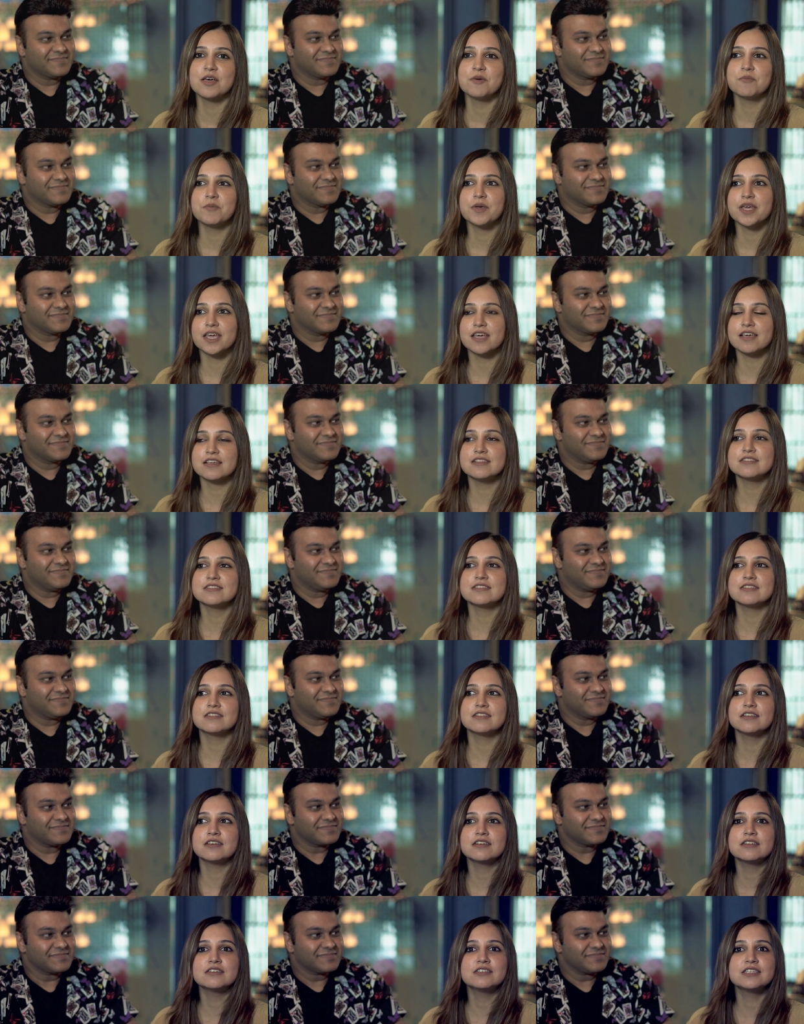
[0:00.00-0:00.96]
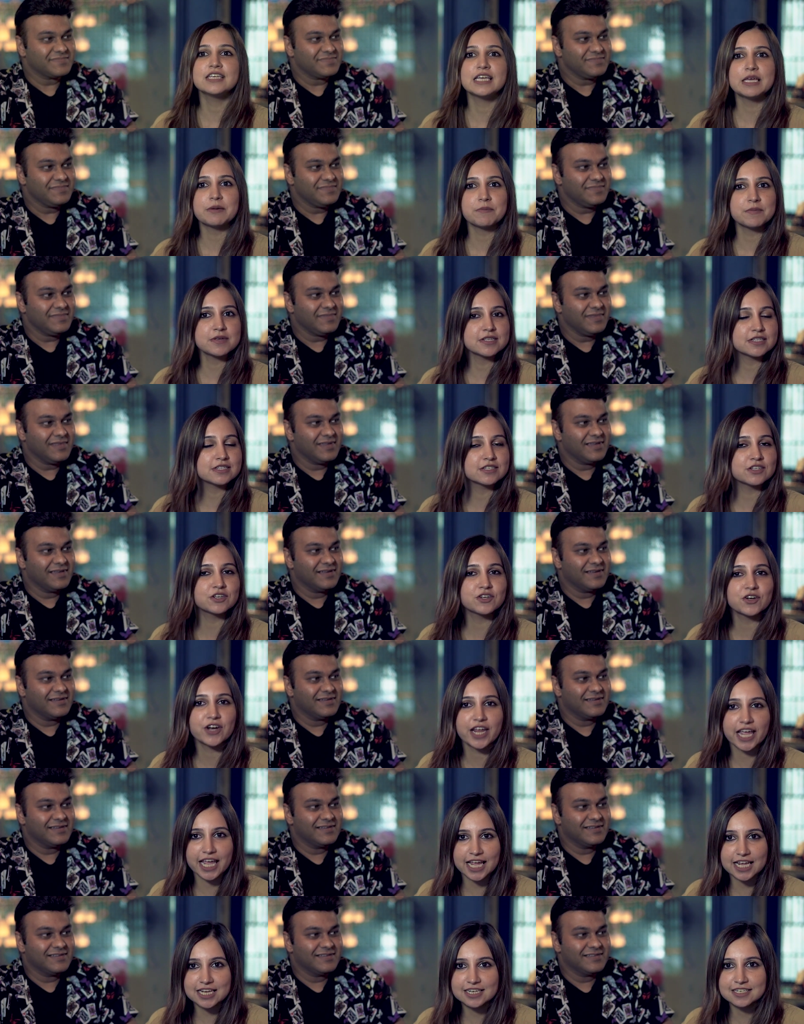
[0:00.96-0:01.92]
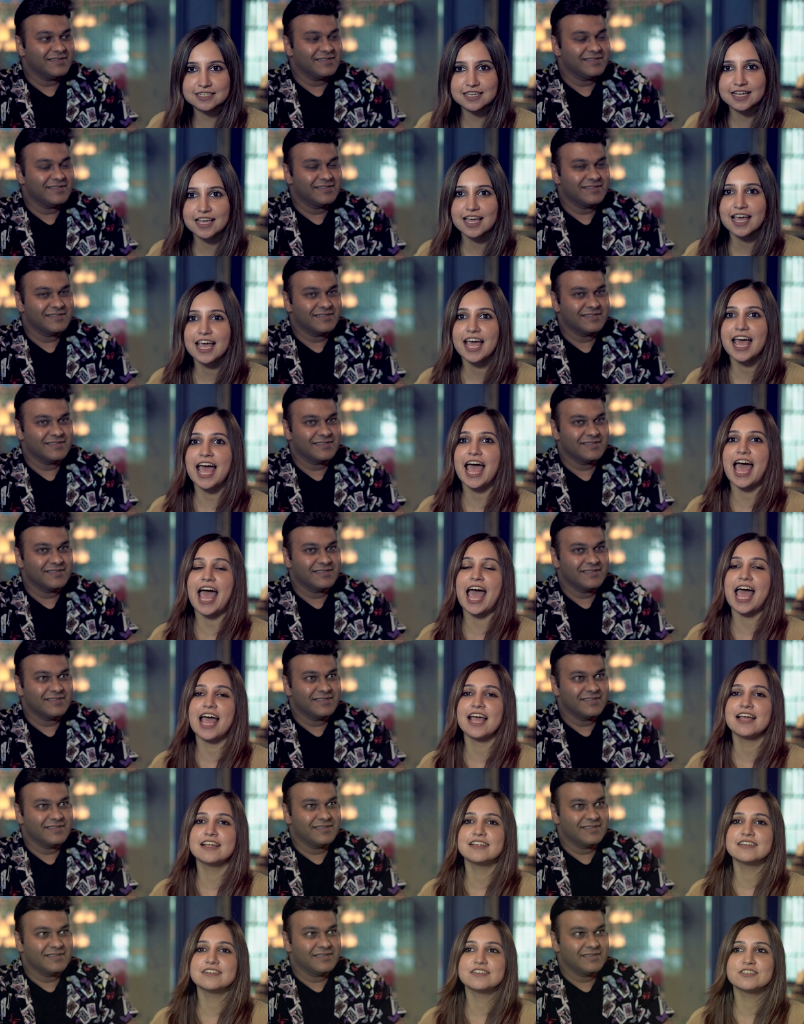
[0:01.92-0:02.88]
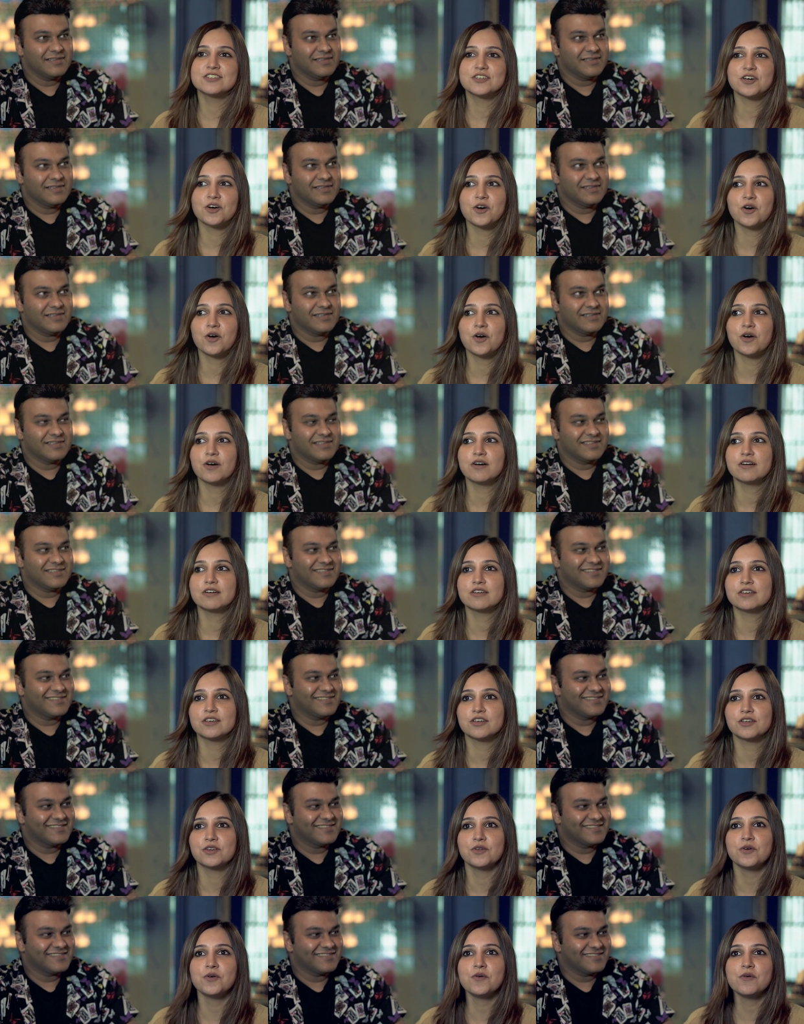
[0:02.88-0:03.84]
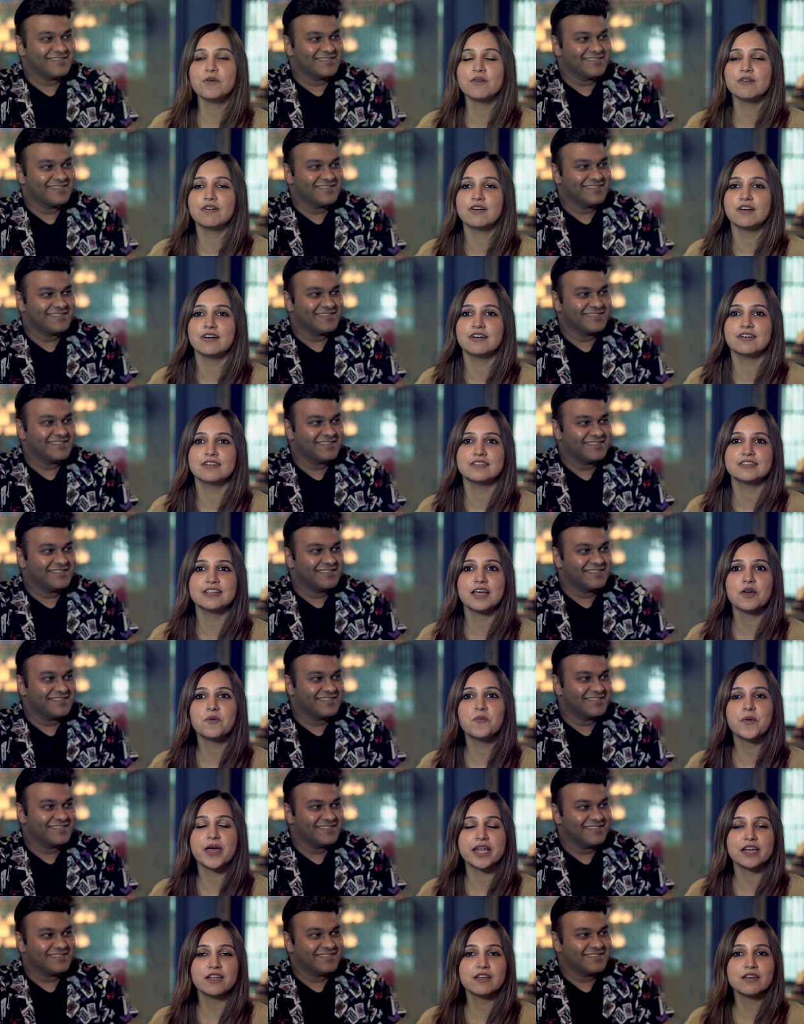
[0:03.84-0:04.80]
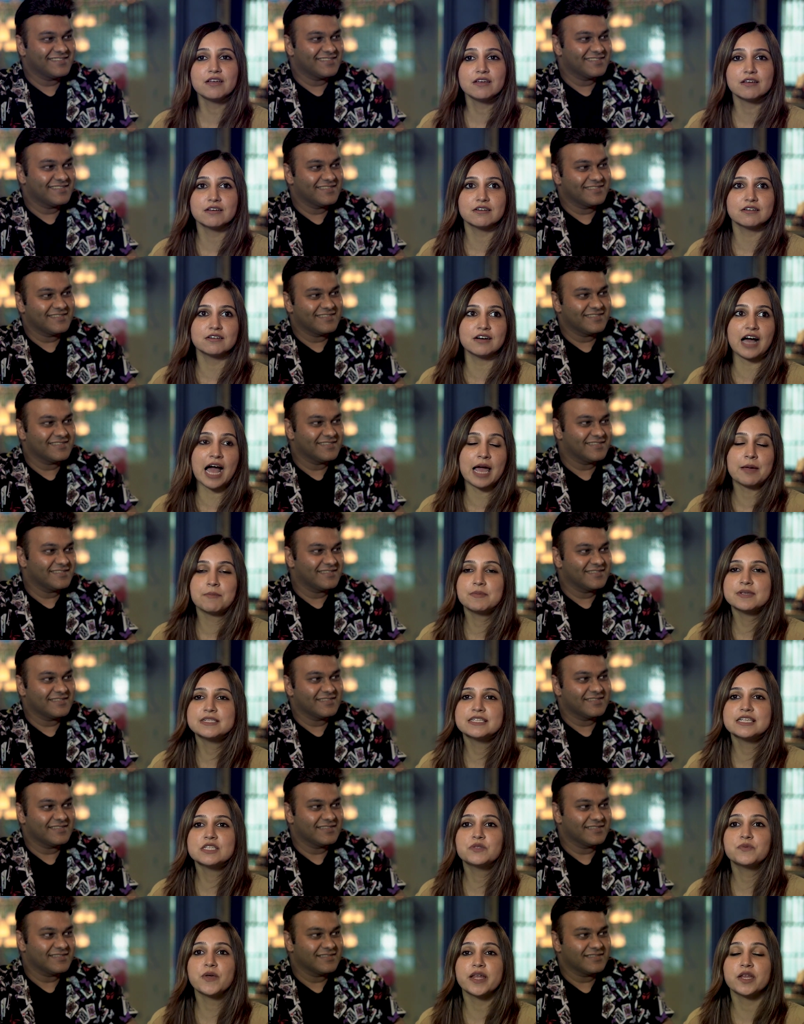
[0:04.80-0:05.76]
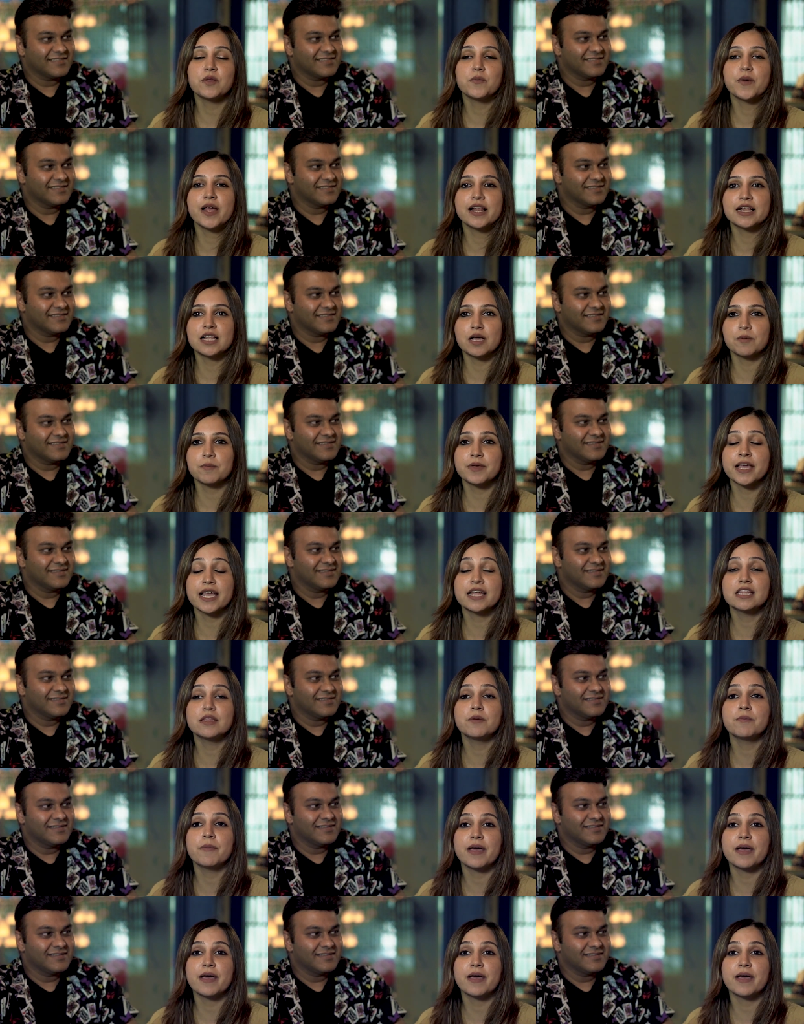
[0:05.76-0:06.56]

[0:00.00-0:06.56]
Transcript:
Speaker 1: because the team is great and uh, you know, uh, they're very, uh, I P C is very welcoming, and the